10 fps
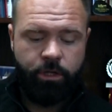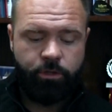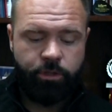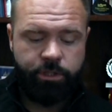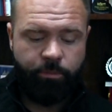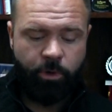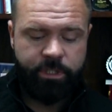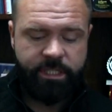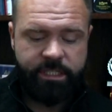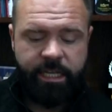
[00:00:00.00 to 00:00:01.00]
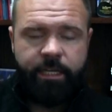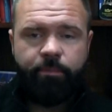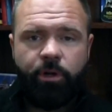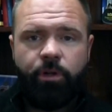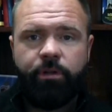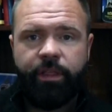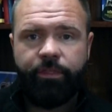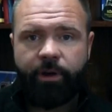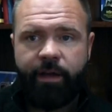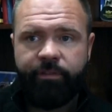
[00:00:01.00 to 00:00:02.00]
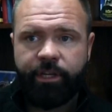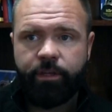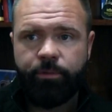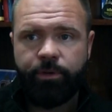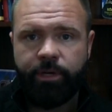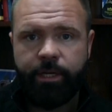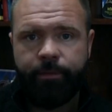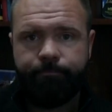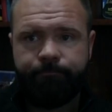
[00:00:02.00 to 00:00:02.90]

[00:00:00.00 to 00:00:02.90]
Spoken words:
towards a more sustainable and thriving community.